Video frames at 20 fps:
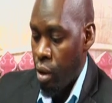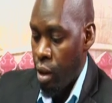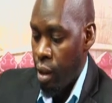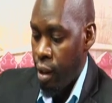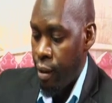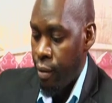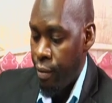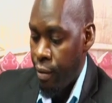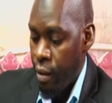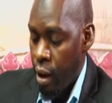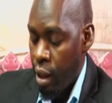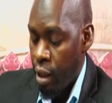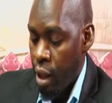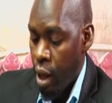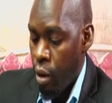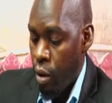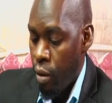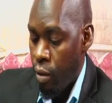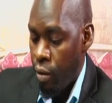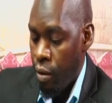father
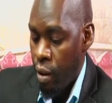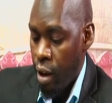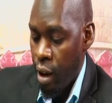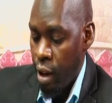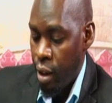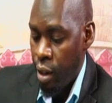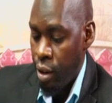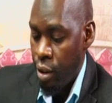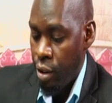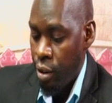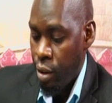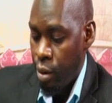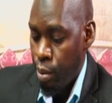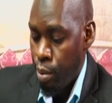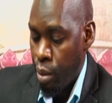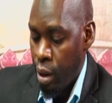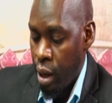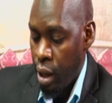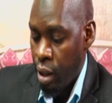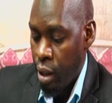of this
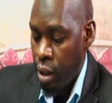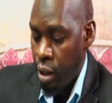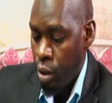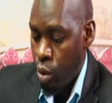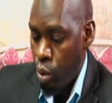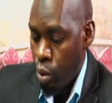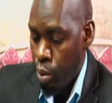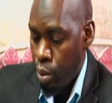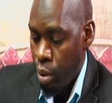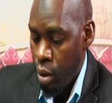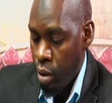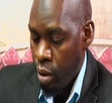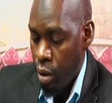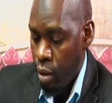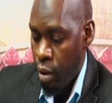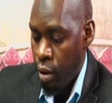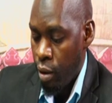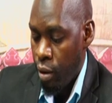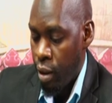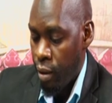bride-to-be
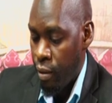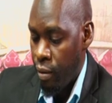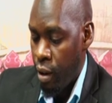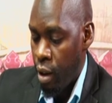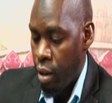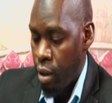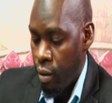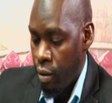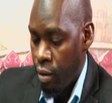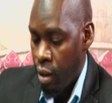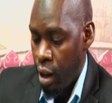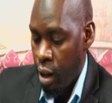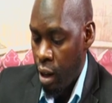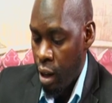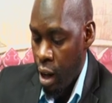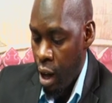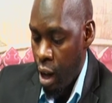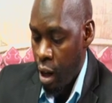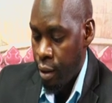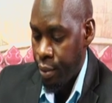or the father of the
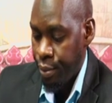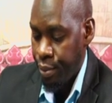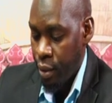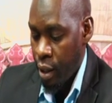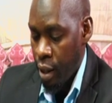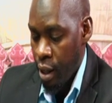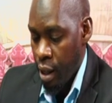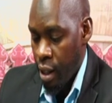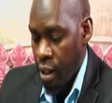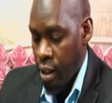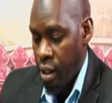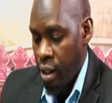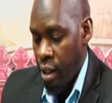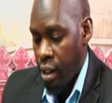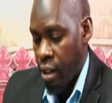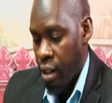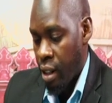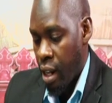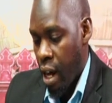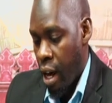girl
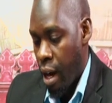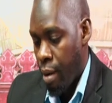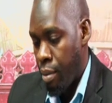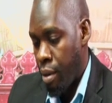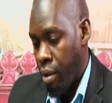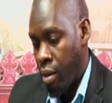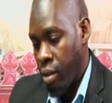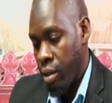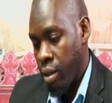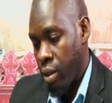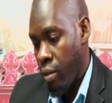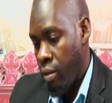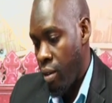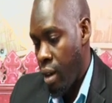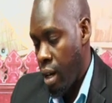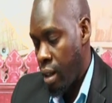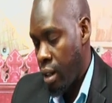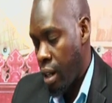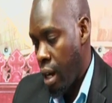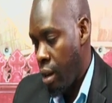says, because of
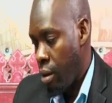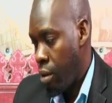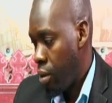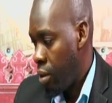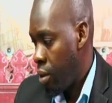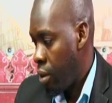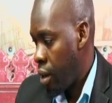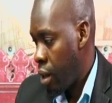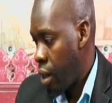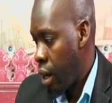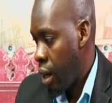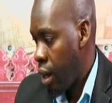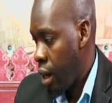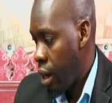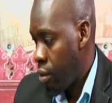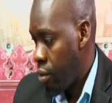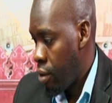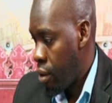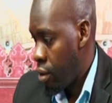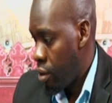that, I don't think I
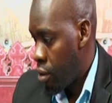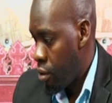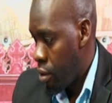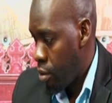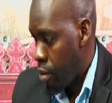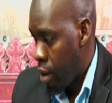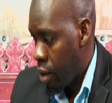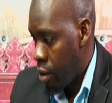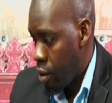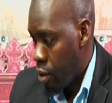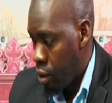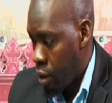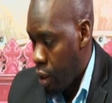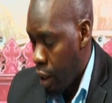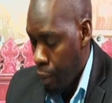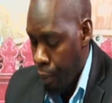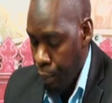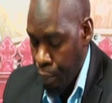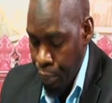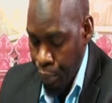can trust you with my daughter.
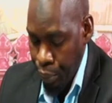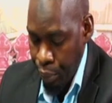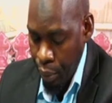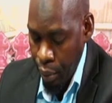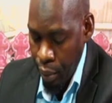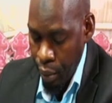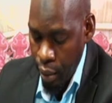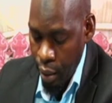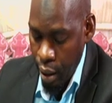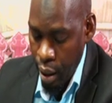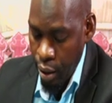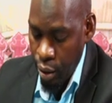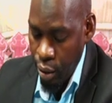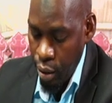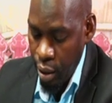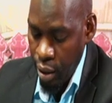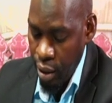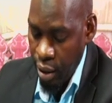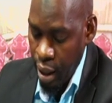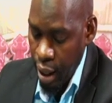So
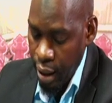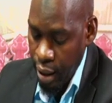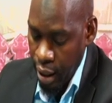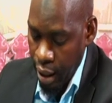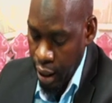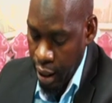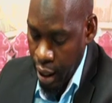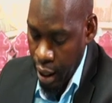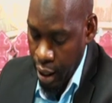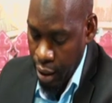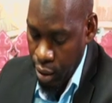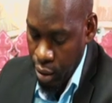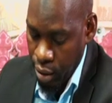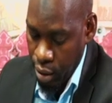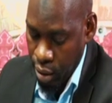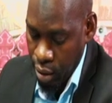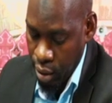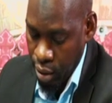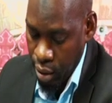in such a case,